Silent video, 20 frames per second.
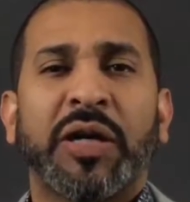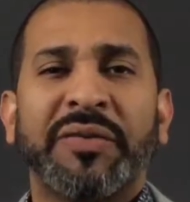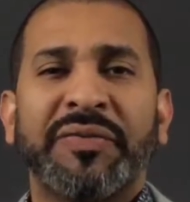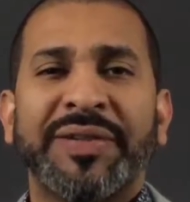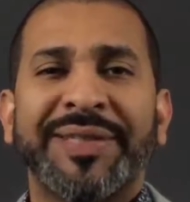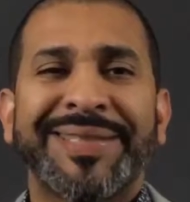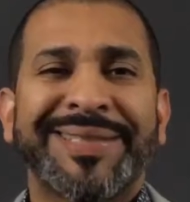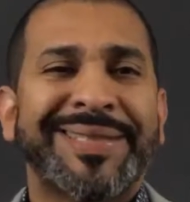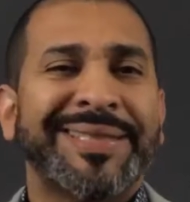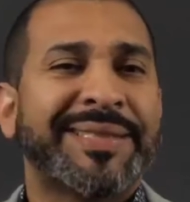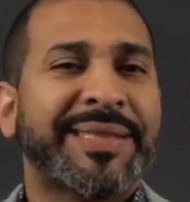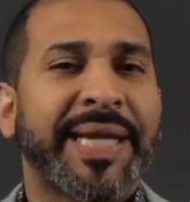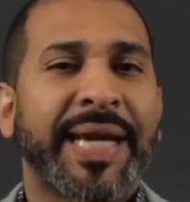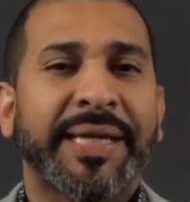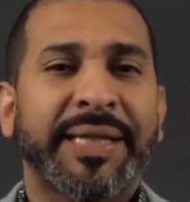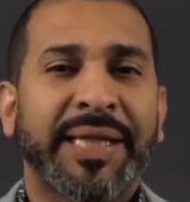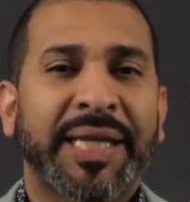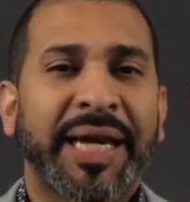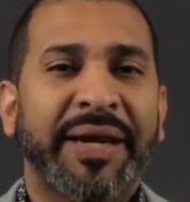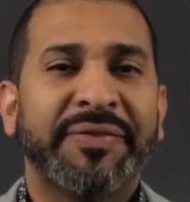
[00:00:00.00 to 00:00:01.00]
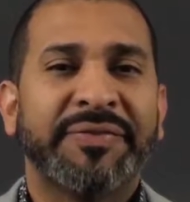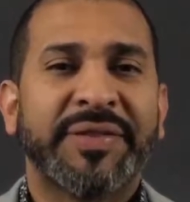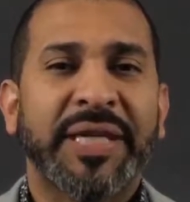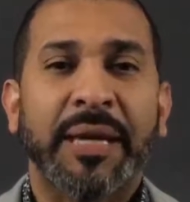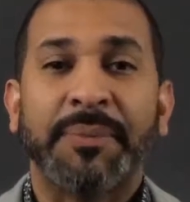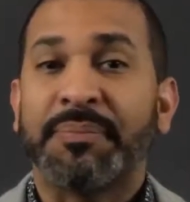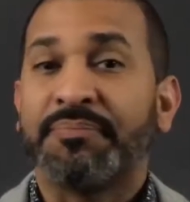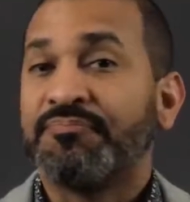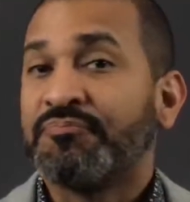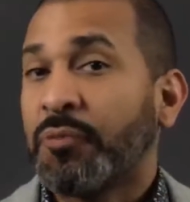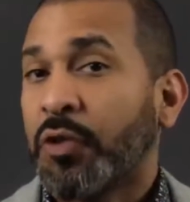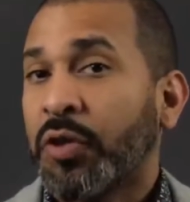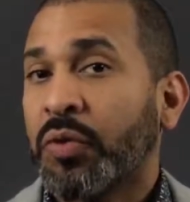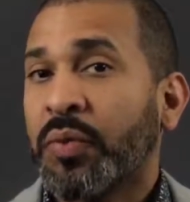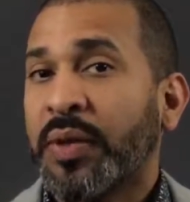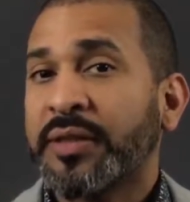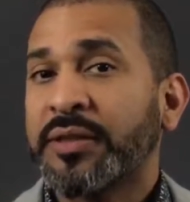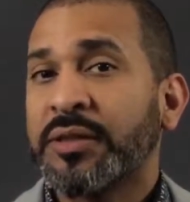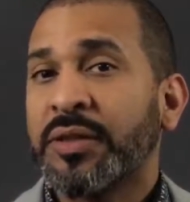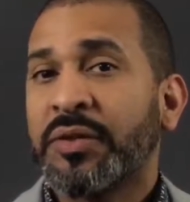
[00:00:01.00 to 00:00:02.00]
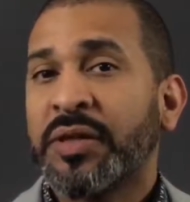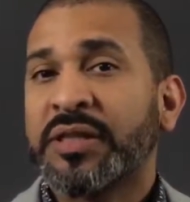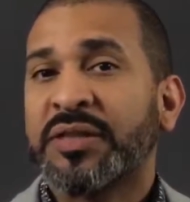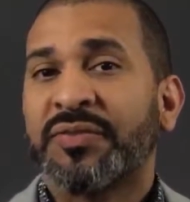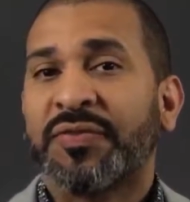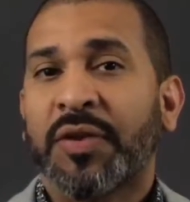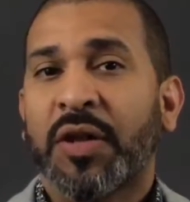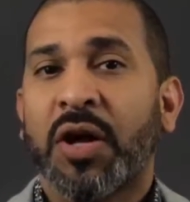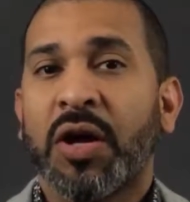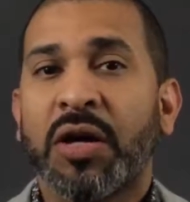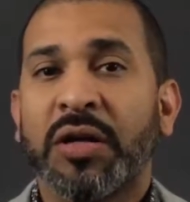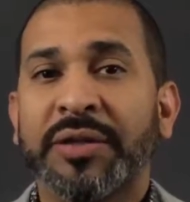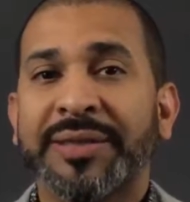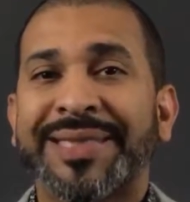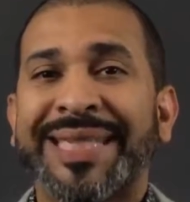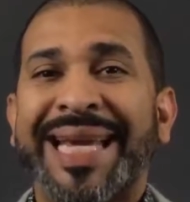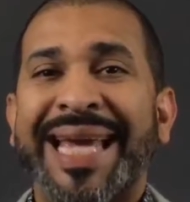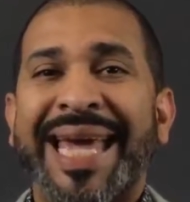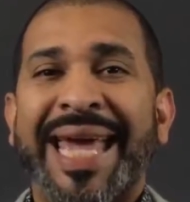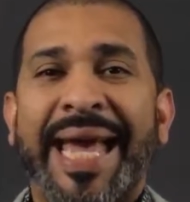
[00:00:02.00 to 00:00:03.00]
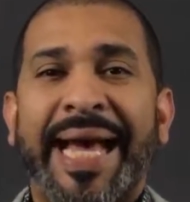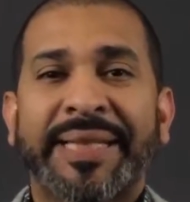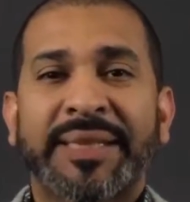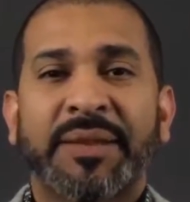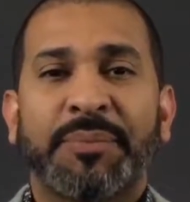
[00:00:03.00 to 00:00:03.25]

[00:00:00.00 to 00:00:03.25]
or even just a day in the life type, otherwise known as vlogs,